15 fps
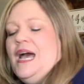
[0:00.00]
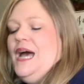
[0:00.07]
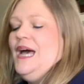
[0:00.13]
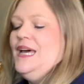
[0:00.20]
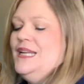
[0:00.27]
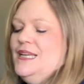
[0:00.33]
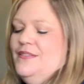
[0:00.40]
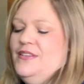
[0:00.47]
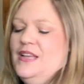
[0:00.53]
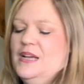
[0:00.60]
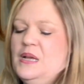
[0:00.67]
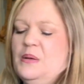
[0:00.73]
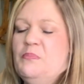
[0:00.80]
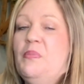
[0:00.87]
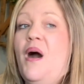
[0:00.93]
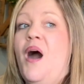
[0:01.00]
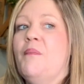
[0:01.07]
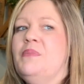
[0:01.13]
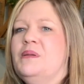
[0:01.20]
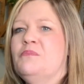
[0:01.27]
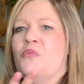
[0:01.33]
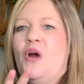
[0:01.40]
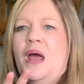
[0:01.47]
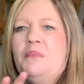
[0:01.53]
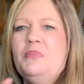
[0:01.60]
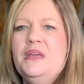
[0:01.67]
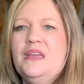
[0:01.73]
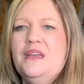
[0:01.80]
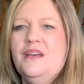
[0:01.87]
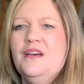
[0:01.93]
kind of like a poppin' bright
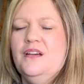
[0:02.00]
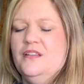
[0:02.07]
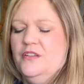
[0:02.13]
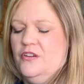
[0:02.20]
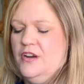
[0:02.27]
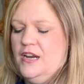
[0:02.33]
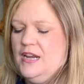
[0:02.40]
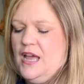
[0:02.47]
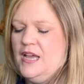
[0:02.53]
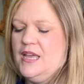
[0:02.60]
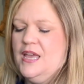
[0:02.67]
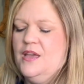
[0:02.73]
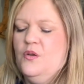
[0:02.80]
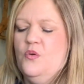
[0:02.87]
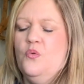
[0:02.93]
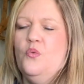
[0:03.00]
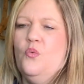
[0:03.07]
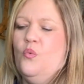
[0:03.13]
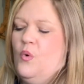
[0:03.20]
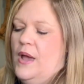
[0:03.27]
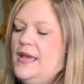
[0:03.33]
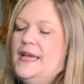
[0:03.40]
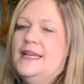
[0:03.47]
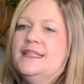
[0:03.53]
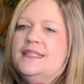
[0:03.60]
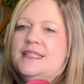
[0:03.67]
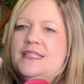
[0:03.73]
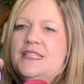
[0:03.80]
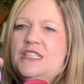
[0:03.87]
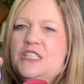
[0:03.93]
pink color, and I can't wait
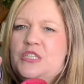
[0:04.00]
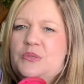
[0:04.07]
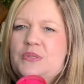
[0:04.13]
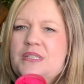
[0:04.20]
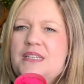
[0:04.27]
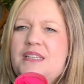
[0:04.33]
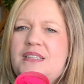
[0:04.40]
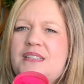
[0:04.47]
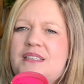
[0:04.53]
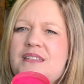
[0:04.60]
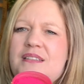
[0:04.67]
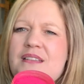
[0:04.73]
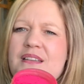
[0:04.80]
to use it.